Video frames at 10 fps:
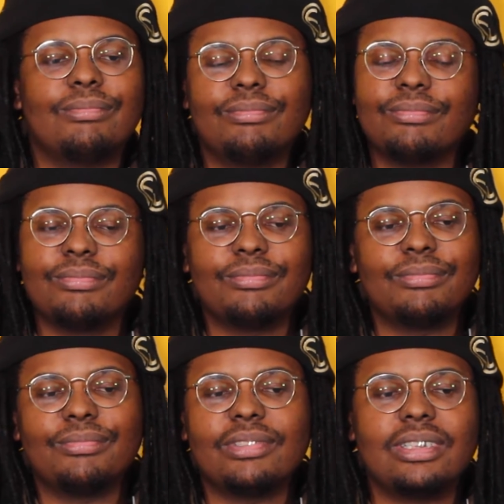And have a
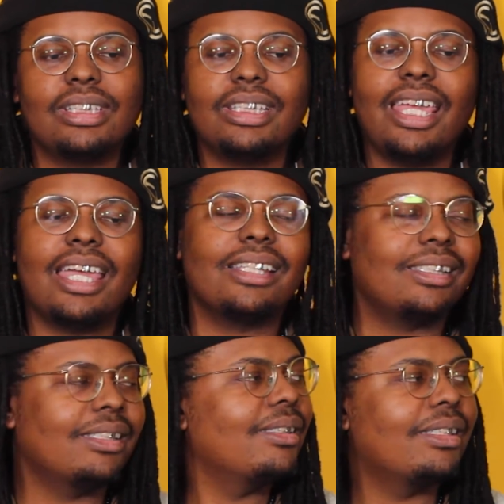better outlook
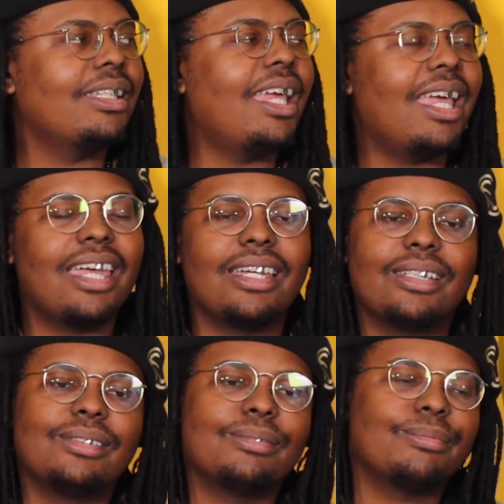on things than
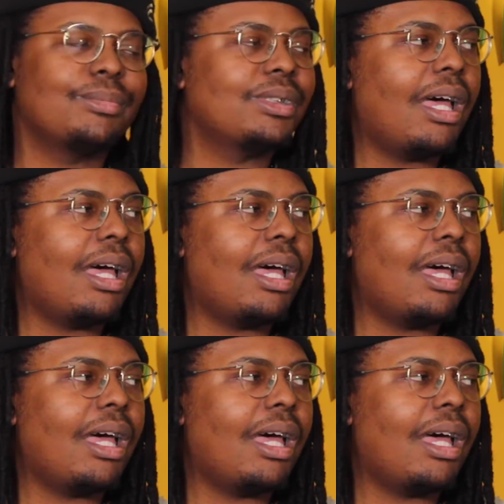you would